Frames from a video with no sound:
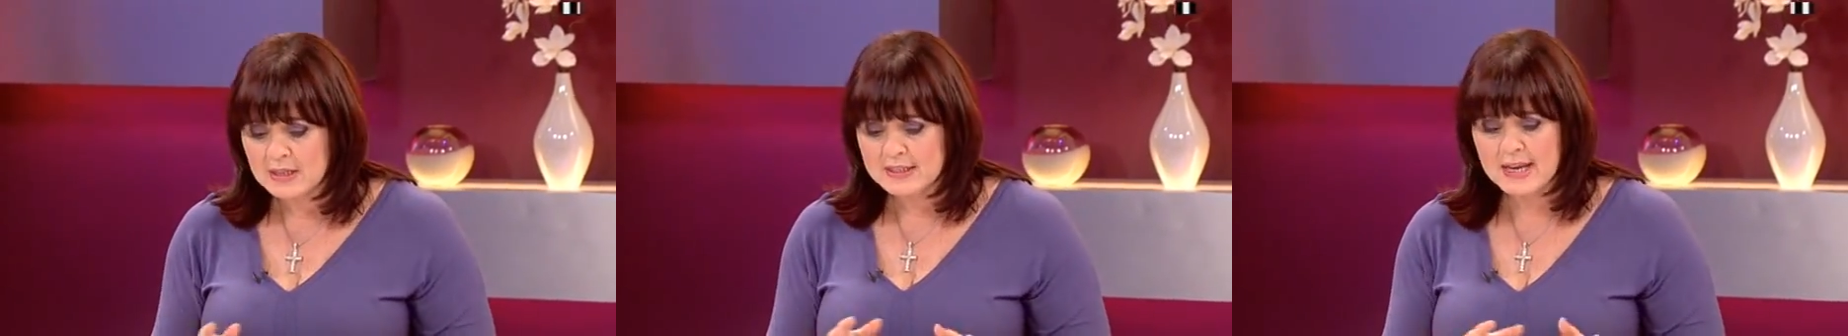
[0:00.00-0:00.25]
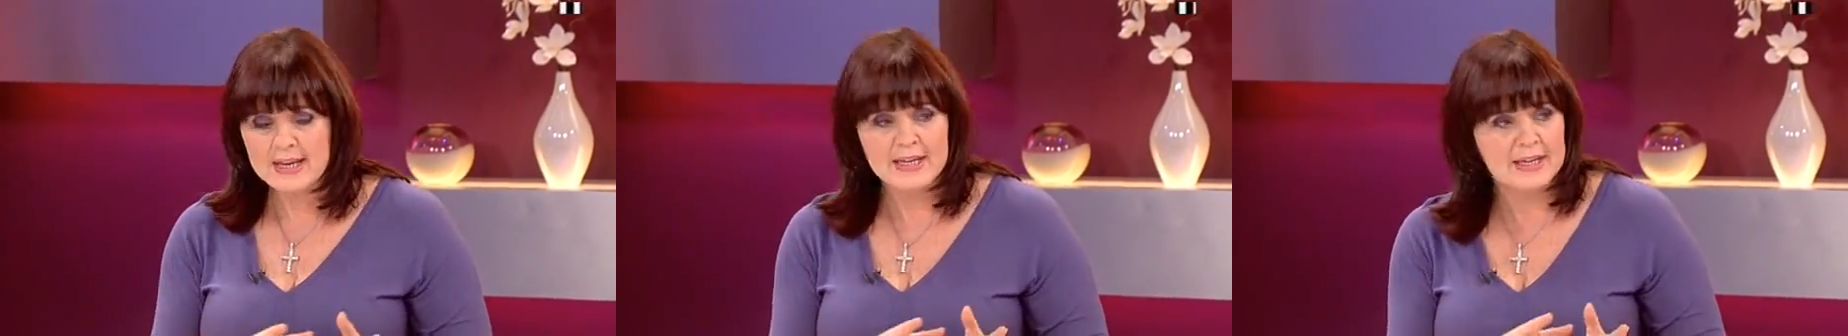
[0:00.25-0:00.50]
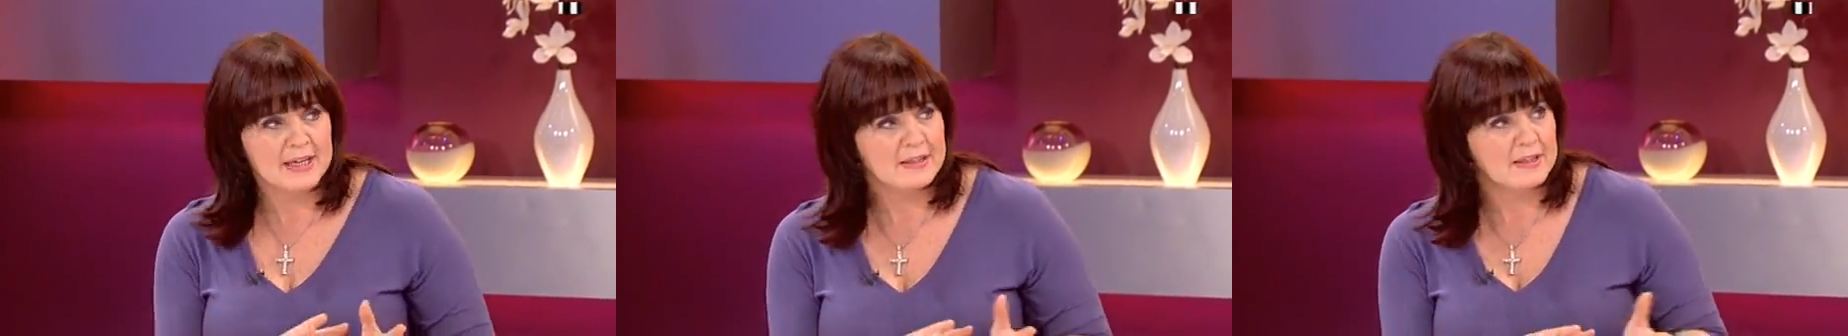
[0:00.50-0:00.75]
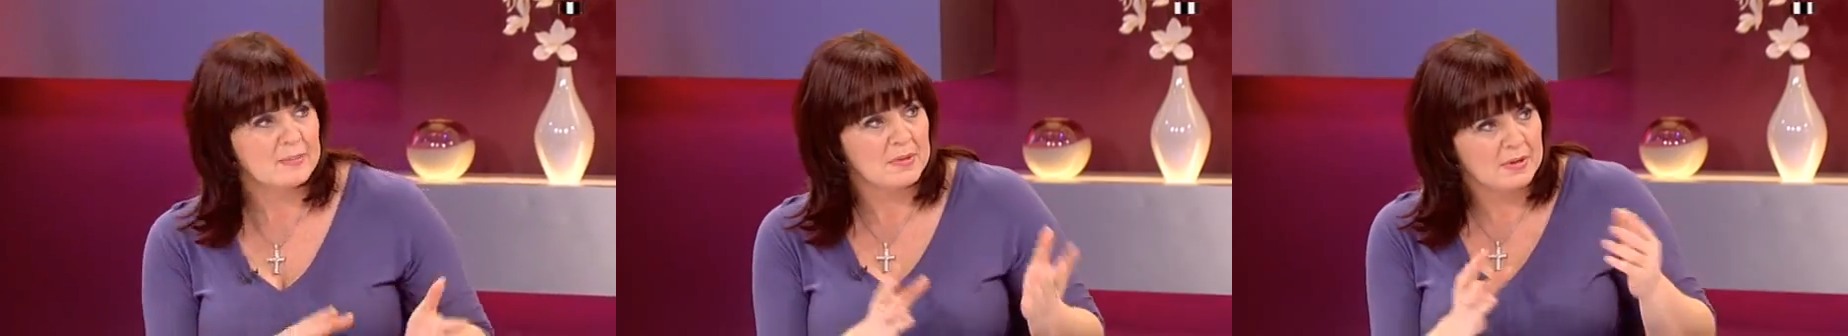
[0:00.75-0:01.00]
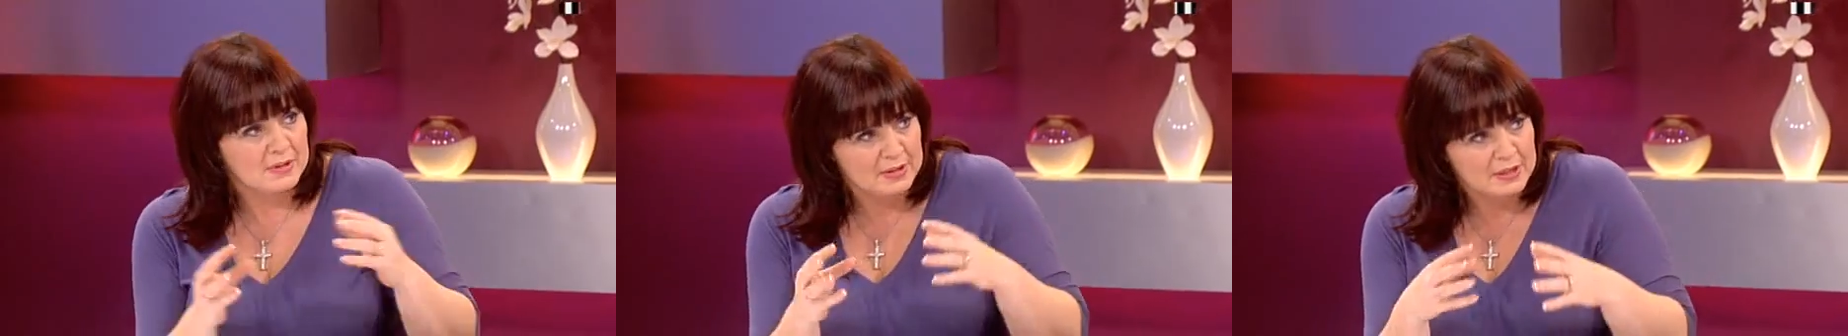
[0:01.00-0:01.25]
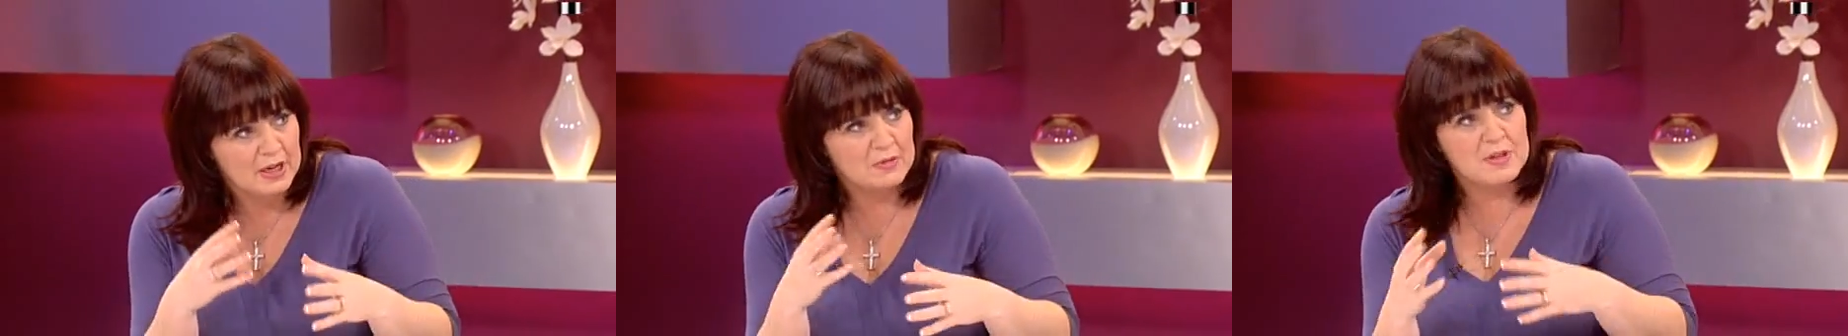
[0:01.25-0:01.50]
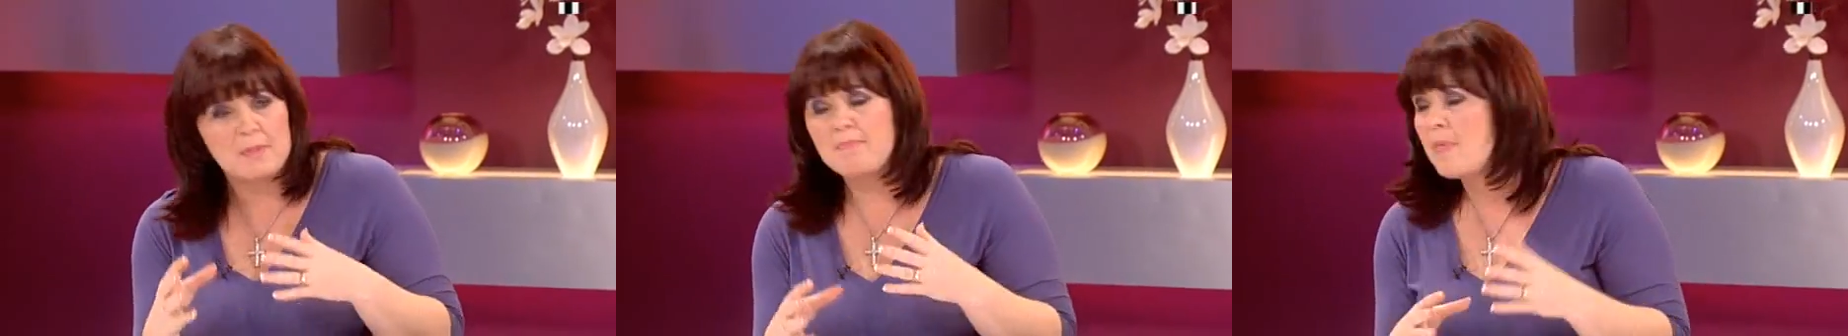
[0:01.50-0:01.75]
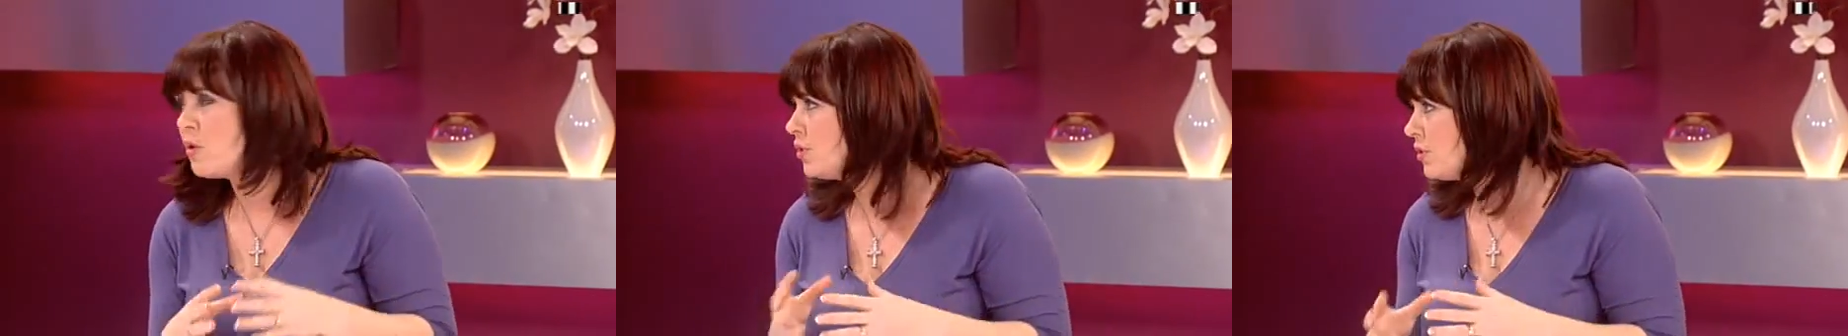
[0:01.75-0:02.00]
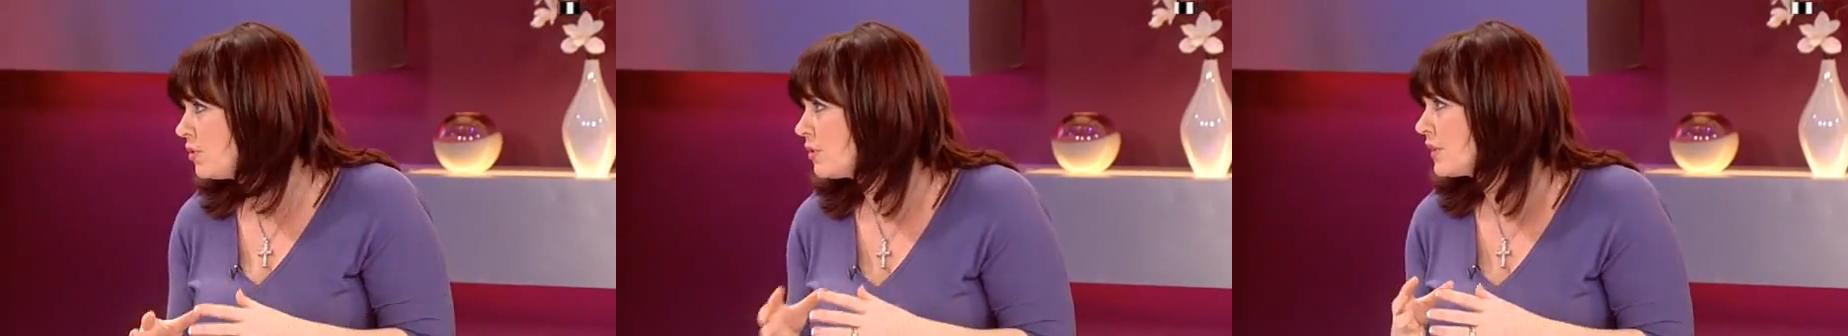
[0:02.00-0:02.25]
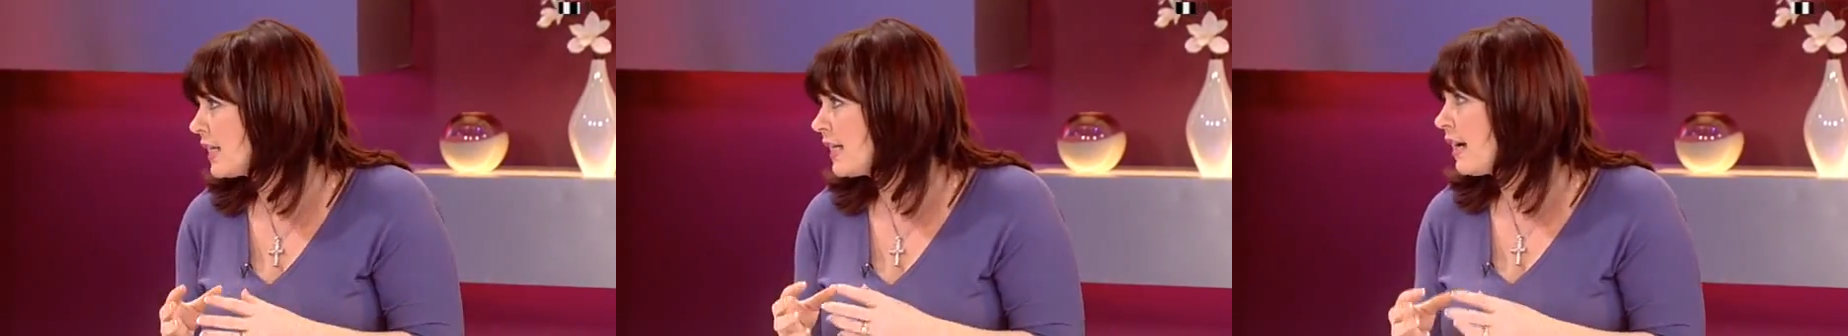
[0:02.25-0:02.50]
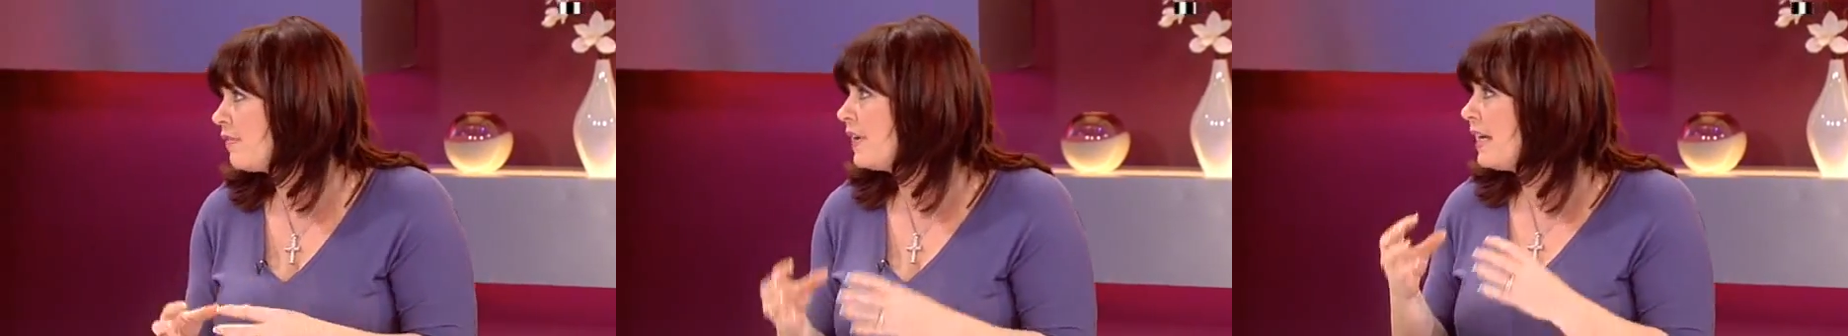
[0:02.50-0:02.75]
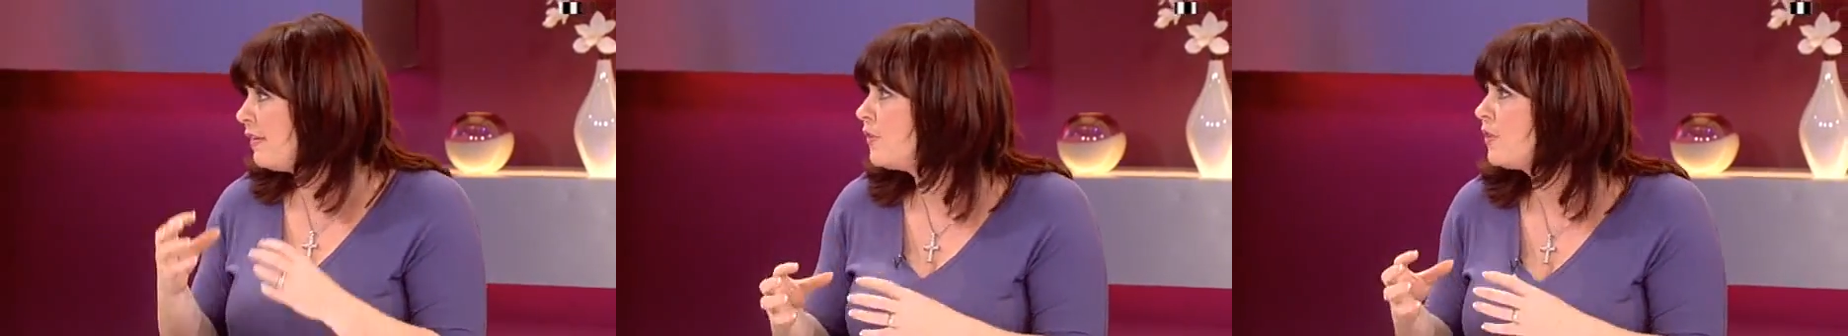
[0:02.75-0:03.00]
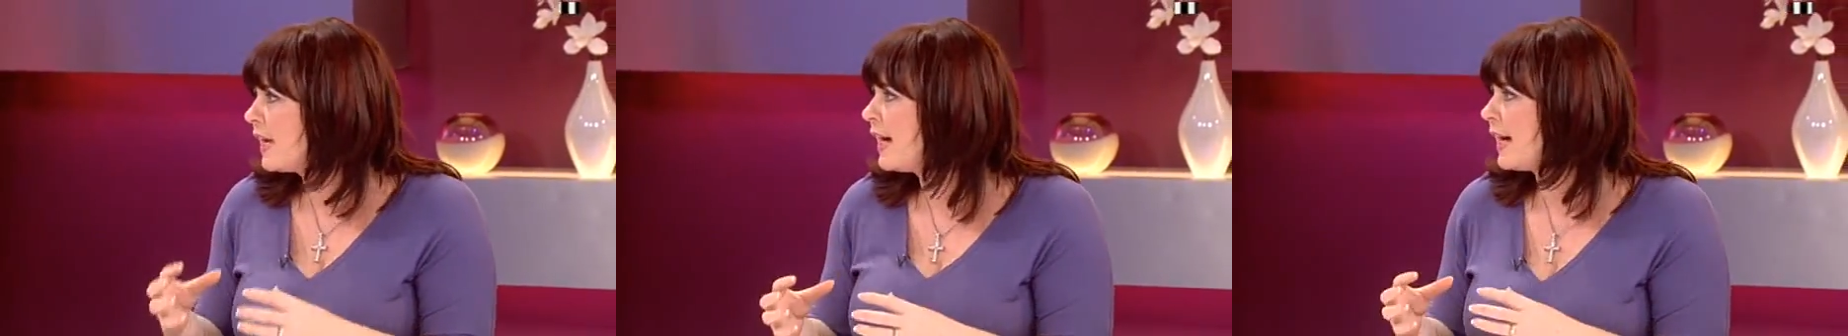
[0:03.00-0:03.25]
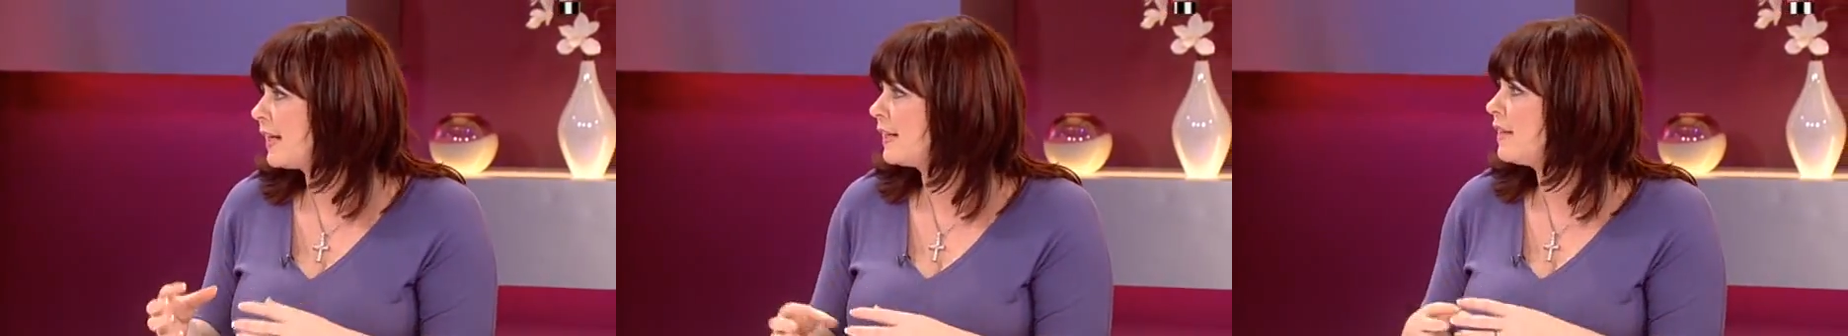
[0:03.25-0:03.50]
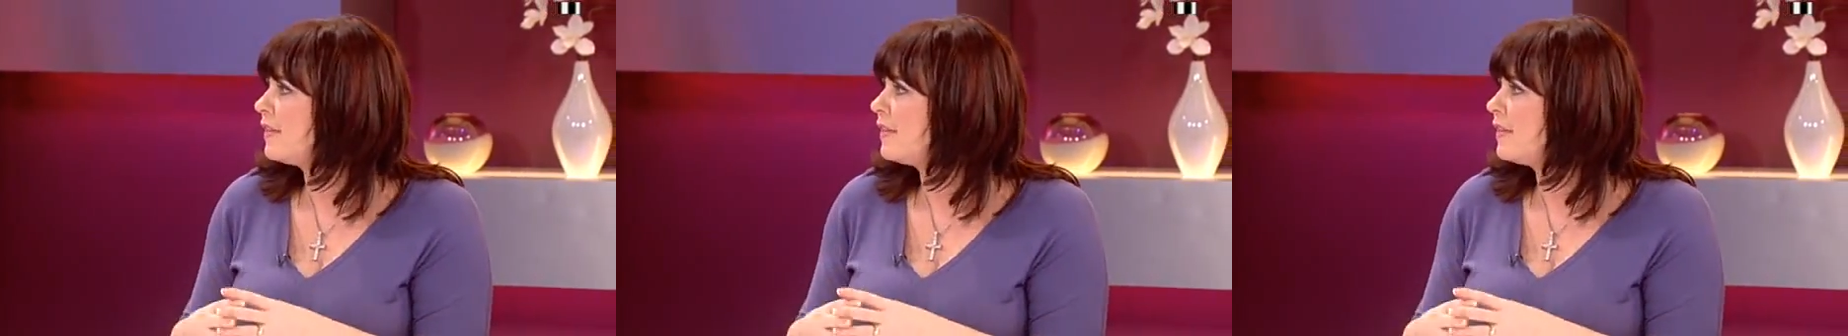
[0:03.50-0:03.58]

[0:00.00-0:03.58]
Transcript: taking the emotional side out of it, if you can, and